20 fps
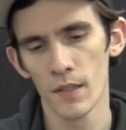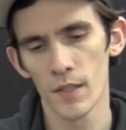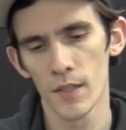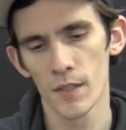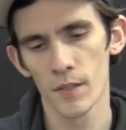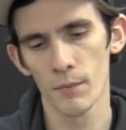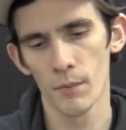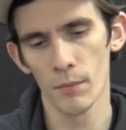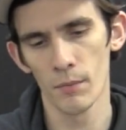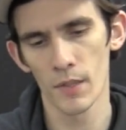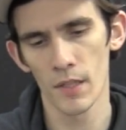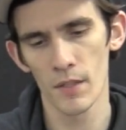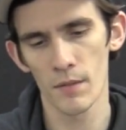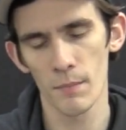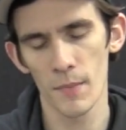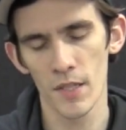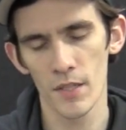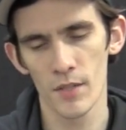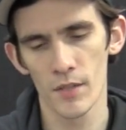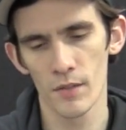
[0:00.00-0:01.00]
So we want to
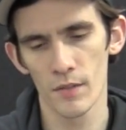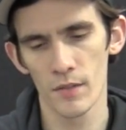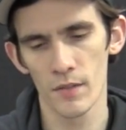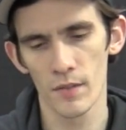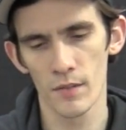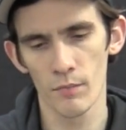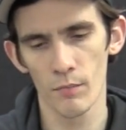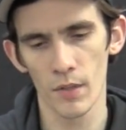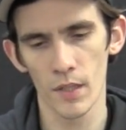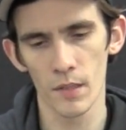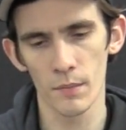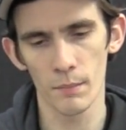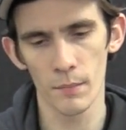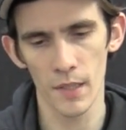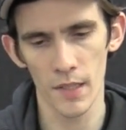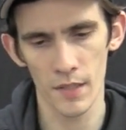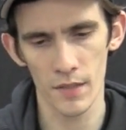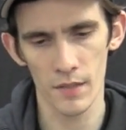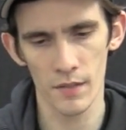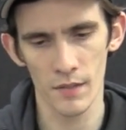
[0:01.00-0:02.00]
make sure this is well
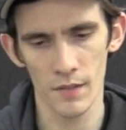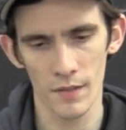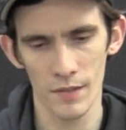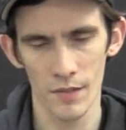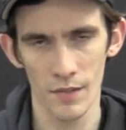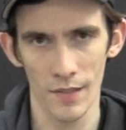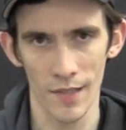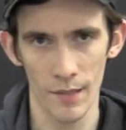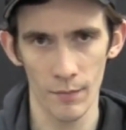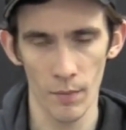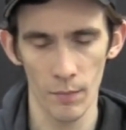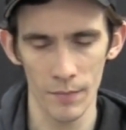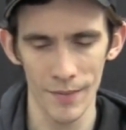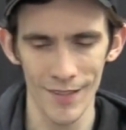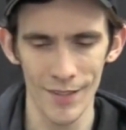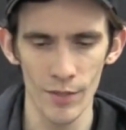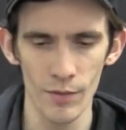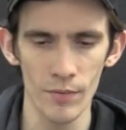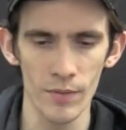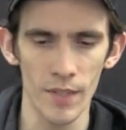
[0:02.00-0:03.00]
mixed so that when we
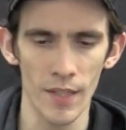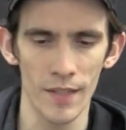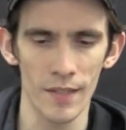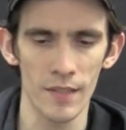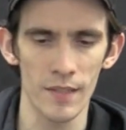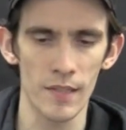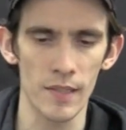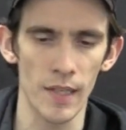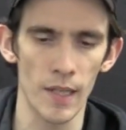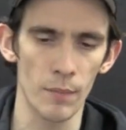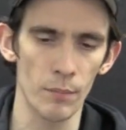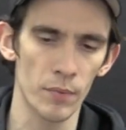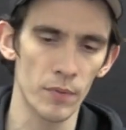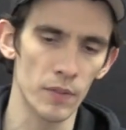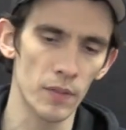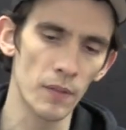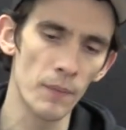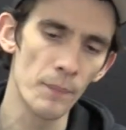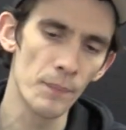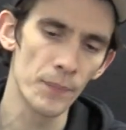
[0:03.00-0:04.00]
do take a
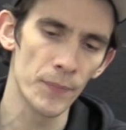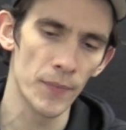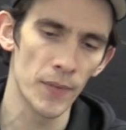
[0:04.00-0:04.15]
sample,